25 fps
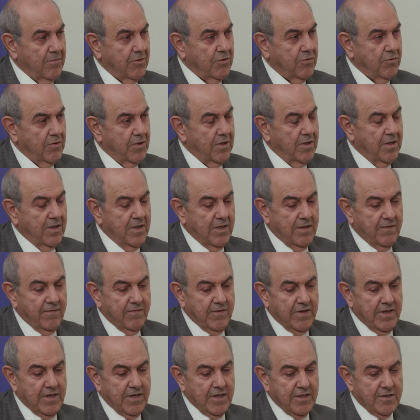between the
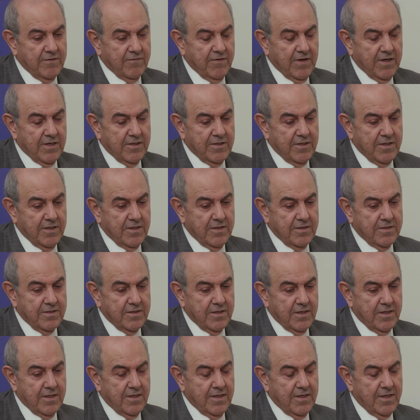various factions.
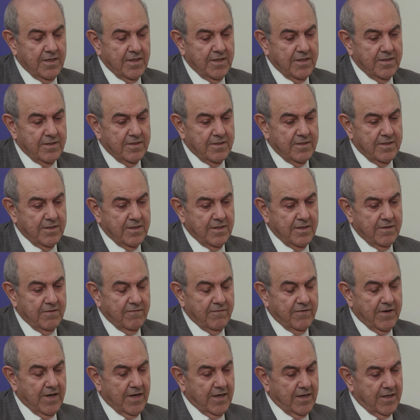It needs,
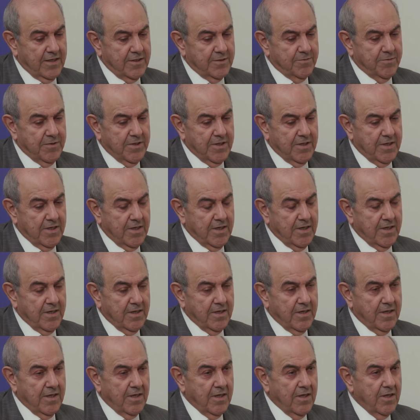frankly speaking,
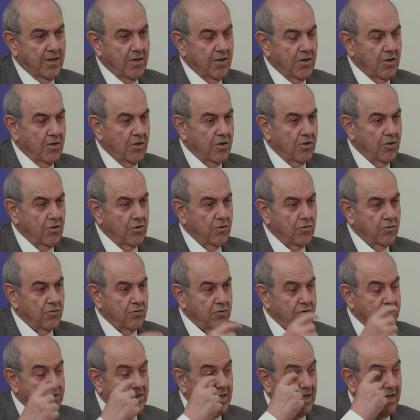to
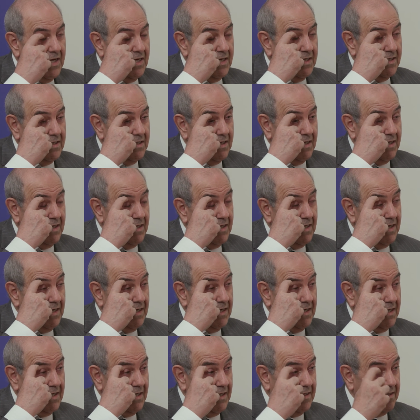start in
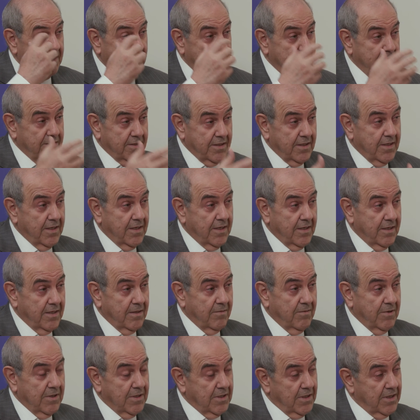Iraq and in
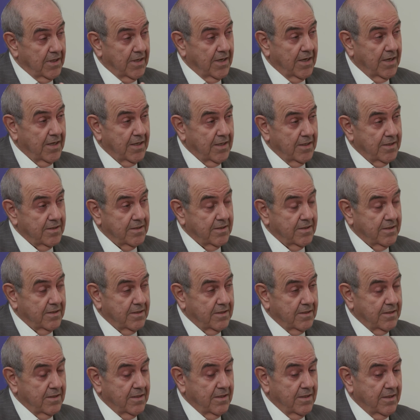Syria, but Iraq
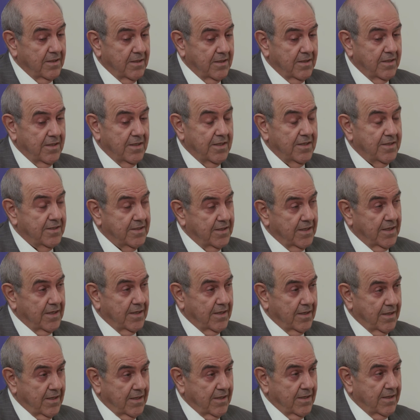is easier
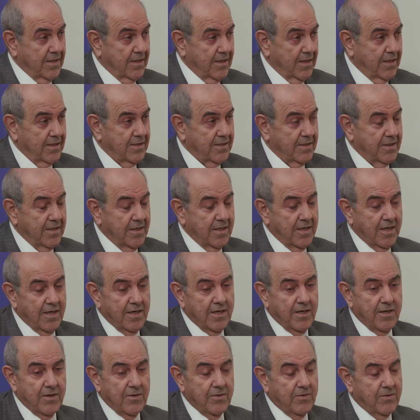than Syria
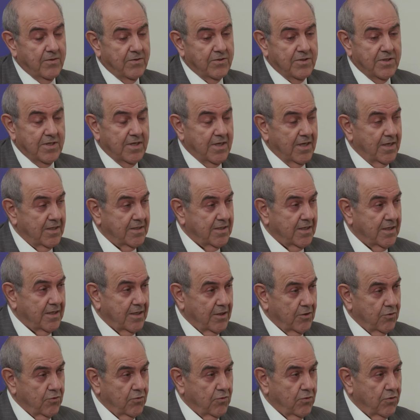now. Syria is
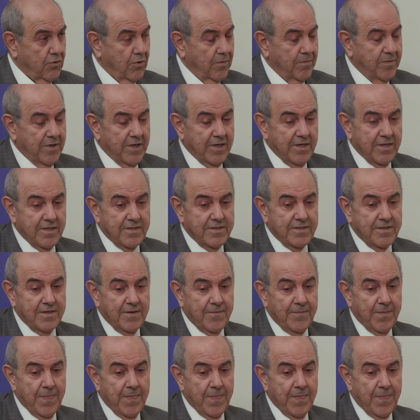getting too complex.